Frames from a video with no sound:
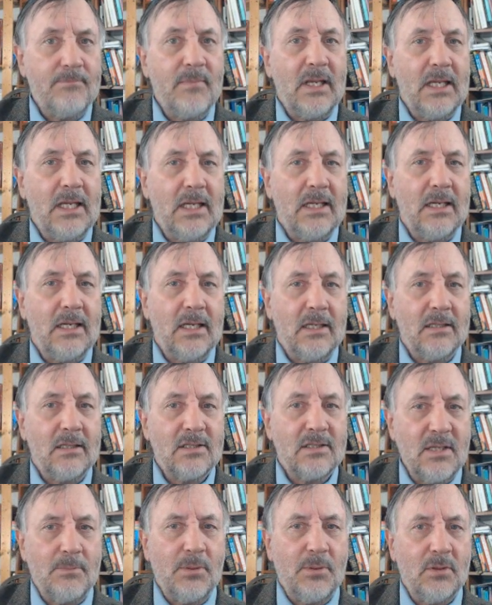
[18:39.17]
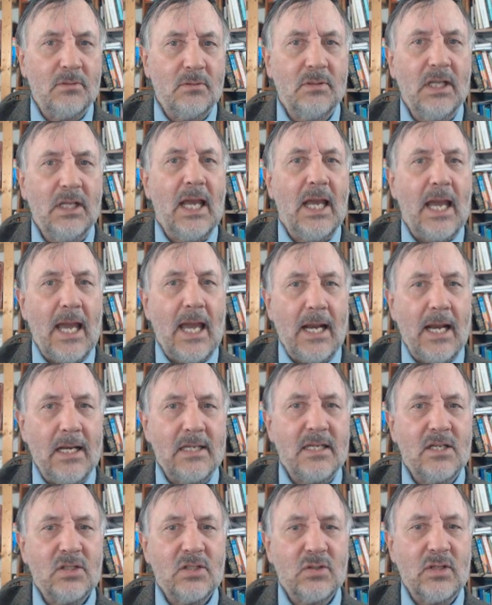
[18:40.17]
It is simple, and
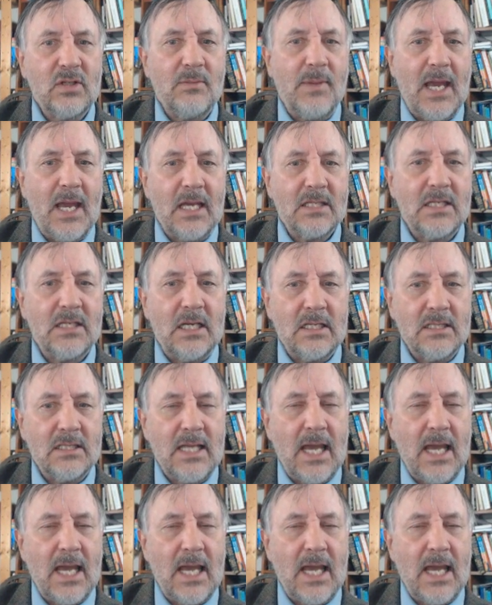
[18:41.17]
it deals with the past tense.